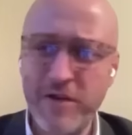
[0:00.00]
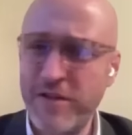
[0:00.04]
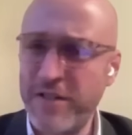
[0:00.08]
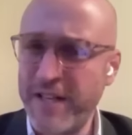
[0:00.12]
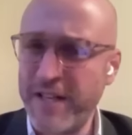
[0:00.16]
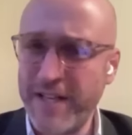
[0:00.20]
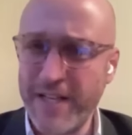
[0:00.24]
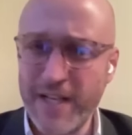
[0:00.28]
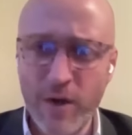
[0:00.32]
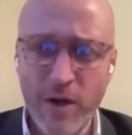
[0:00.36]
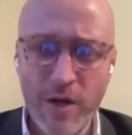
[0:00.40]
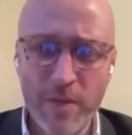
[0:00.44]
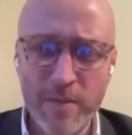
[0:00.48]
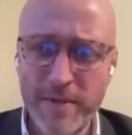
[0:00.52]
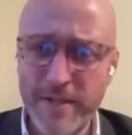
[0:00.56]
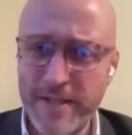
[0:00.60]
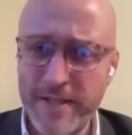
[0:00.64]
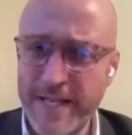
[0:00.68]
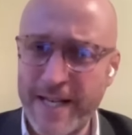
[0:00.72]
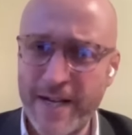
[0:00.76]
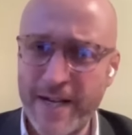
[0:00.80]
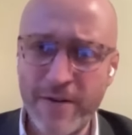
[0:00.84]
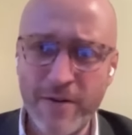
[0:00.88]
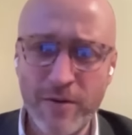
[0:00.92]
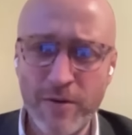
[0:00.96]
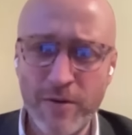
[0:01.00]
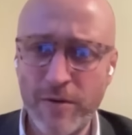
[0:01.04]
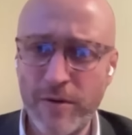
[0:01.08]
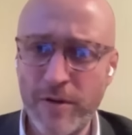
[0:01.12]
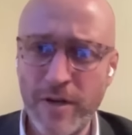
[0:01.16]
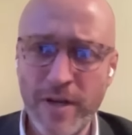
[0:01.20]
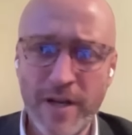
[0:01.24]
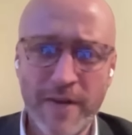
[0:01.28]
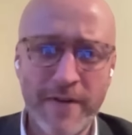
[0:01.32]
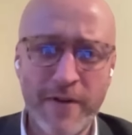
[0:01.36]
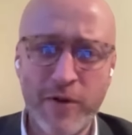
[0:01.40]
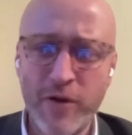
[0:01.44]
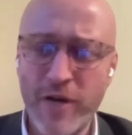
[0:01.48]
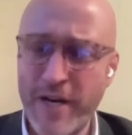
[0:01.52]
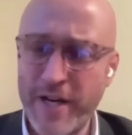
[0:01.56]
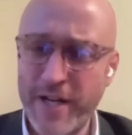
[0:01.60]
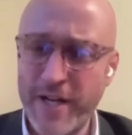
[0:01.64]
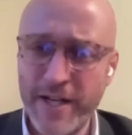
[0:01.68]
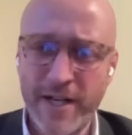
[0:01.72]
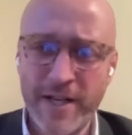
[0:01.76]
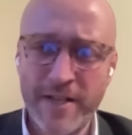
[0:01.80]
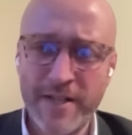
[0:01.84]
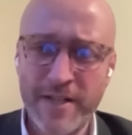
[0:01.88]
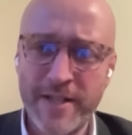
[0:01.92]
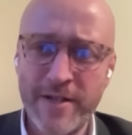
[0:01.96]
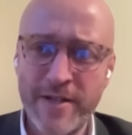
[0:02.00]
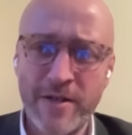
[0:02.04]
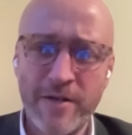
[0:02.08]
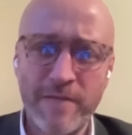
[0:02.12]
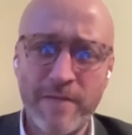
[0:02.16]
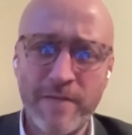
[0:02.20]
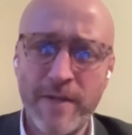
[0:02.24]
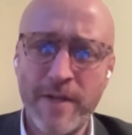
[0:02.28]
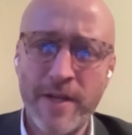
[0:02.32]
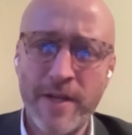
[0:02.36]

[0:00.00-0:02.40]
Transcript: mean, do you see it go up and down, or have you got any idea?